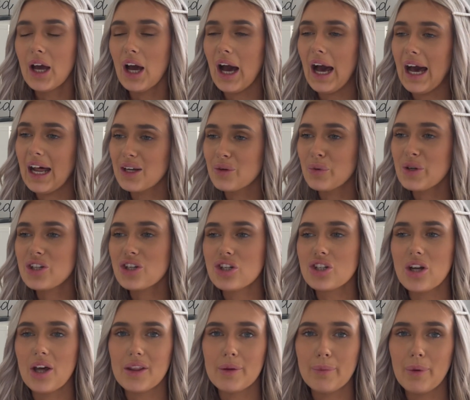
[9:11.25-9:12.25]
and we just
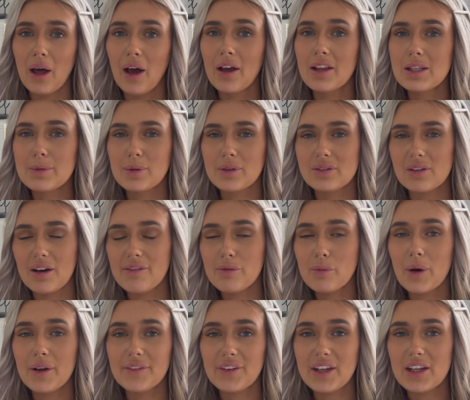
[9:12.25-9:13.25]
shut the blinds because
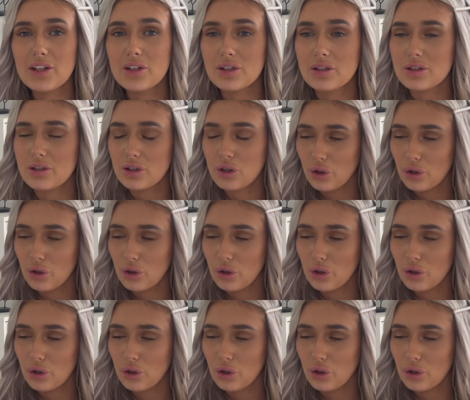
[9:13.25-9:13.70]
otherwise he just